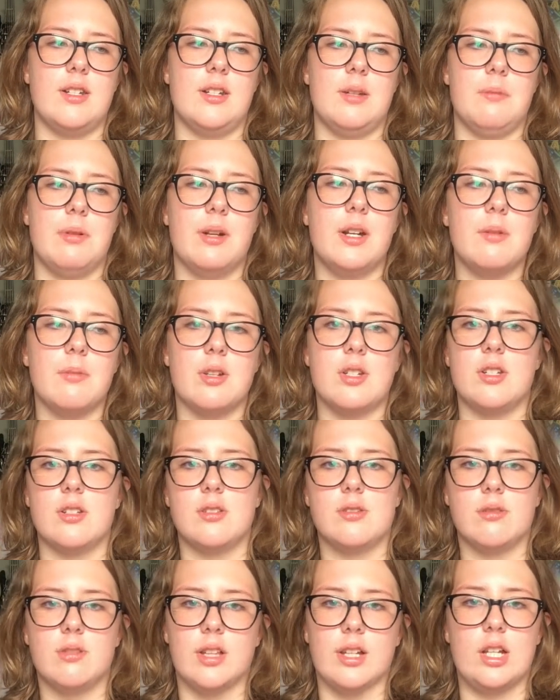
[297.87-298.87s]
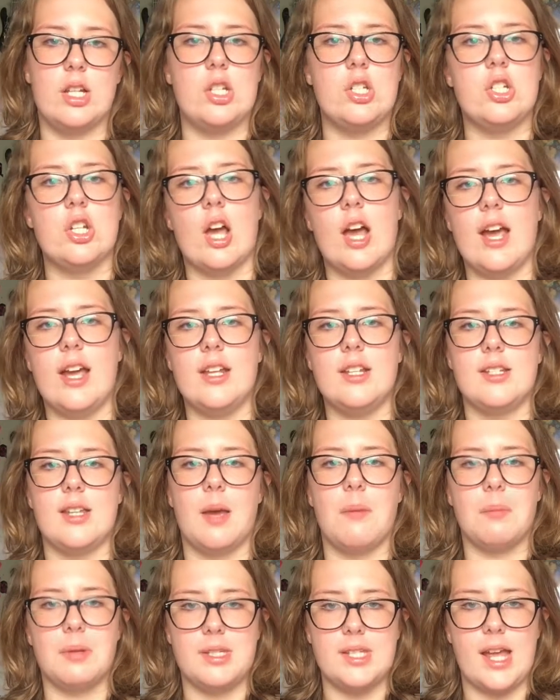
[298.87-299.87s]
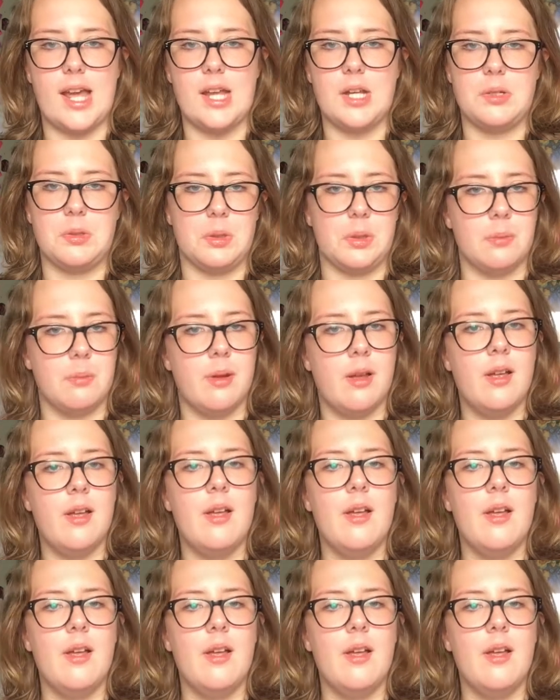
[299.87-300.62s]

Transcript: and he pretty much just threw like a giant temper tantrum.